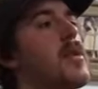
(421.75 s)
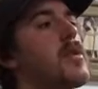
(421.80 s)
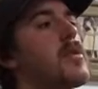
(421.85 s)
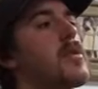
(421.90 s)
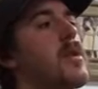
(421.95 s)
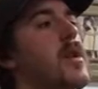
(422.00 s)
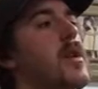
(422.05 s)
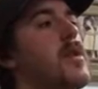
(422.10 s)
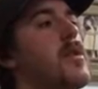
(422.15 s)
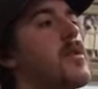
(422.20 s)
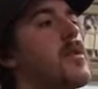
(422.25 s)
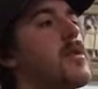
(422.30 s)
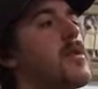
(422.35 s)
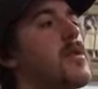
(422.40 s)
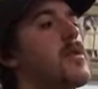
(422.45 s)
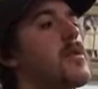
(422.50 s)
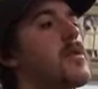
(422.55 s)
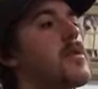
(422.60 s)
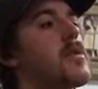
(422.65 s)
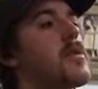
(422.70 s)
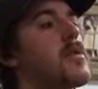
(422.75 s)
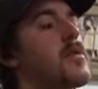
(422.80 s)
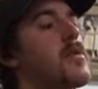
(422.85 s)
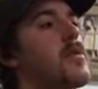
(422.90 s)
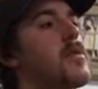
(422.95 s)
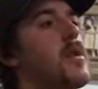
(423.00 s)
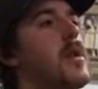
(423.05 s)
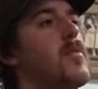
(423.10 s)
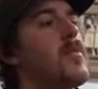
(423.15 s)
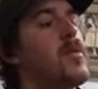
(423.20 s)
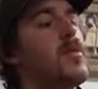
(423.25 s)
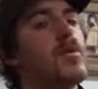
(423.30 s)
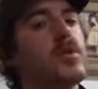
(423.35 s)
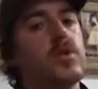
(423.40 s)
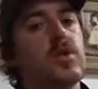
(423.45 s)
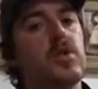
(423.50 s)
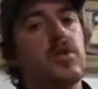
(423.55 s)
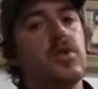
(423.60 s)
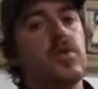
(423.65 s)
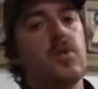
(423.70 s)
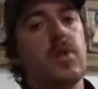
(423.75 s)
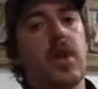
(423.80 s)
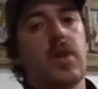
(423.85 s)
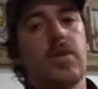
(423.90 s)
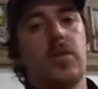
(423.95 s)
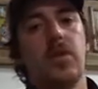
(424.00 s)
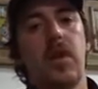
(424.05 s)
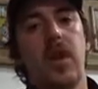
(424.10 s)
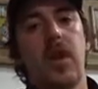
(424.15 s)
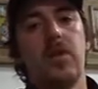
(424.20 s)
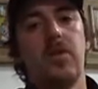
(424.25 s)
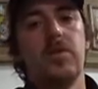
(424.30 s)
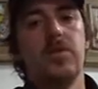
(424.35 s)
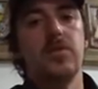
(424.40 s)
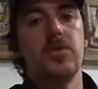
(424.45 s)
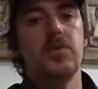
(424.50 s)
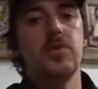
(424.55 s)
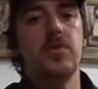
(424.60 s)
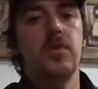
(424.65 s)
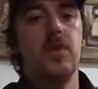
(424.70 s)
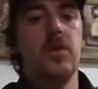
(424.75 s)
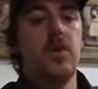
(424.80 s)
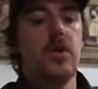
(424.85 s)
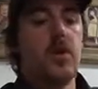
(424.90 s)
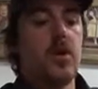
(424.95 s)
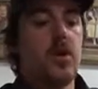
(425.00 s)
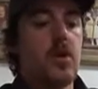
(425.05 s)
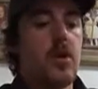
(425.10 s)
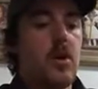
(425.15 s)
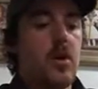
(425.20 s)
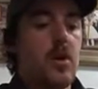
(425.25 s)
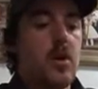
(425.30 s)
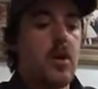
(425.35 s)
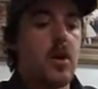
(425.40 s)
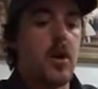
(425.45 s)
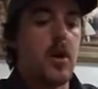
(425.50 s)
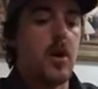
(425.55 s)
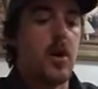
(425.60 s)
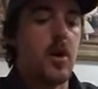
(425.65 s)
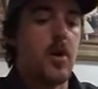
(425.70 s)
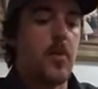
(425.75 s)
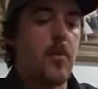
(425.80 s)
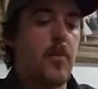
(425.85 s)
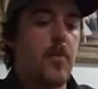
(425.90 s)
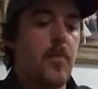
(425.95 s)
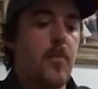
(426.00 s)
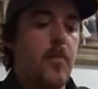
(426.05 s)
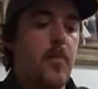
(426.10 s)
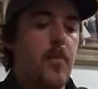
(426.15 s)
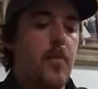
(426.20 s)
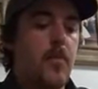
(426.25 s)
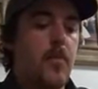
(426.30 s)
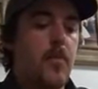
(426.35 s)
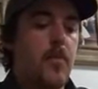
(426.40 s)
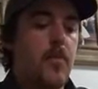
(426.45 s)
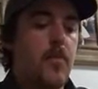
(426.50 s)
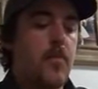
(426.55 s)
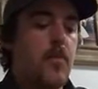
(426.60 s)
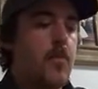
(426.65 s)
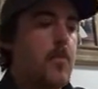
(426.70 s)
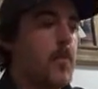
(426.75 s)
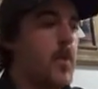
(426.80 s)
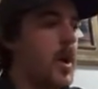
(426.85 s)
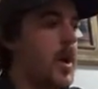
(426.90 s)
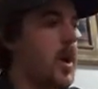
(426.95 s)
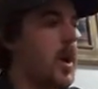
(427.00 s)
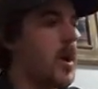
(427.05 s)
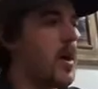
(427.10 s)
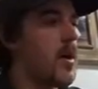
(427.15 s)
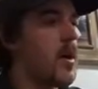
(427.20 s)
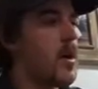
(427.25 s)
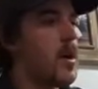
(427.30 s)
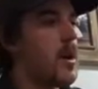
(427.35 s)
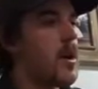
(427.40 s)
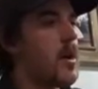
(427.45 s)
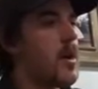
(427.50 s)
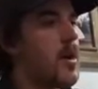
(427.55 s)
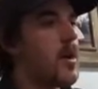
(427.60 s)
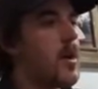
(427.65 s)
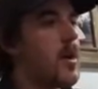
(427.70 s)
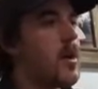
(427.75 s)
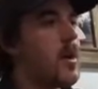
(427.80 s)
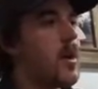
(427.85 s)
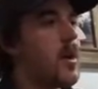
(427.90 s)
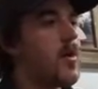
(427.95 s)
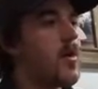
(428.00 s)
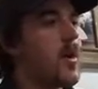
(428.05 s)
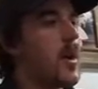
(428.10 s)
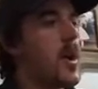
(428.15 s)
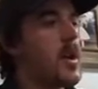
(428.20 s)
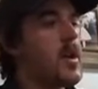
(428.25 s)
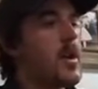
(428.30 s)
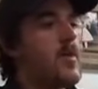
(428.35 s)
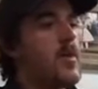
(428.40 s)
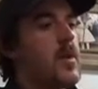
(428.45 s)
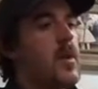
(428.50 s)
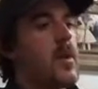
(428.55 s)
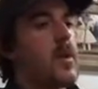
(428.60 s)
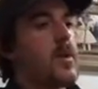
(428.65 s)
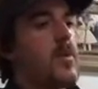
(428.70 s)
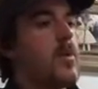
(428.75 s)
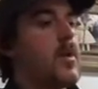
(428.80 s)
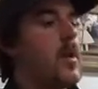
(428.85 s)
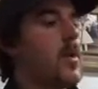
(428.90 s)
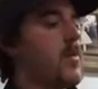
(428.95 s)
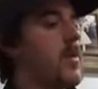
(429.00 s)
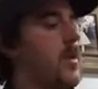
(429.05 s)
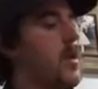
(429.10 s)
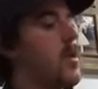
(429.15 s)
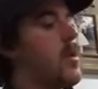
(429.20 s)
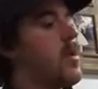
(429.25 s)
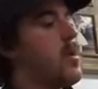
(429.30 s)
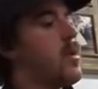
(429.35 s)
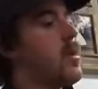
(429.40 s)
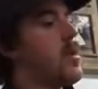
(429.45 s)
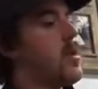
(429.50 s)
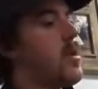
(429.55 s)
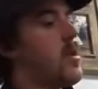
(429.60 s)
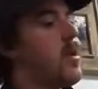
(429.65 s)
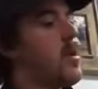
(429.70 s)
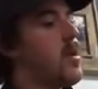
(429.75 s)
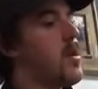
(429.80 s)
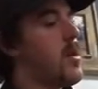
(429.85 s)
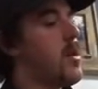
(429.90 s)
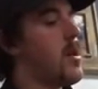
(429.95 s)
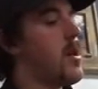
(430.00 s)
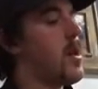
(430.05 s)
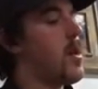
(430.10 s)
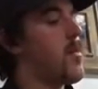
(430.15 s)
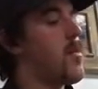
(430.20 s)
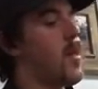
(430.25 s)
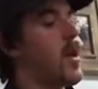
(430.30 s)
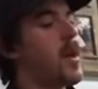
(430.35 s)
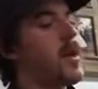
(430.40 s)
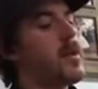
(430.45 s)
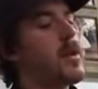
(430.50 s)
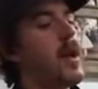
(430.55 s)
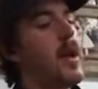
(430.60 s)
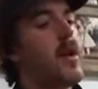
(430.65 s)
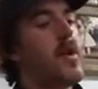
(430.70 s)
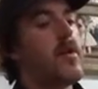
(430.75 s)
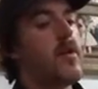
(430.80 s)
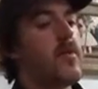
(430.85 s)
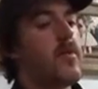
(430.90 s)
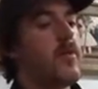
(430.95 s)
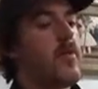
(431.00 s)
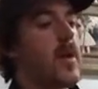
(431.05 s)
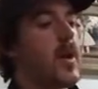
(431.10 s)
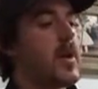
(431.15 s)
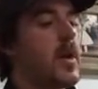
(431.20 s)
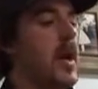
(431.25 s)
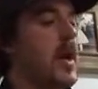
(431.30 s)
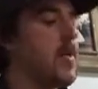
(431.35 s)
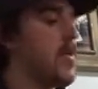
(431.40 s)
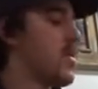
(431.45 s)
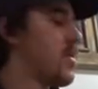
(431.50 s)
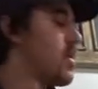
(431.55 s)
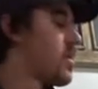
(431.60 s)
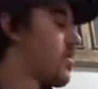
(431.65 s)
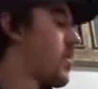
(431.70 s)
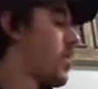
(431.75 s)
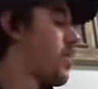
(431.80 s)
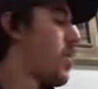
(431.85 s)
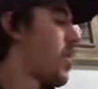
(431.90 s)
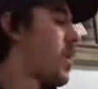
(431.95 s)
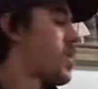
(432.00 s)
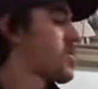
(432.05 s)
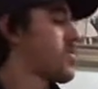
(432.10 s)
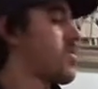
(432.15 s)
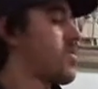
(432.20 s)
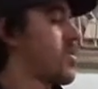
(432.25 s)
sight because I'm usually shooting at their ankles. But yeah, thought I'd give you a little bit of a breakdown of my gamers and my possible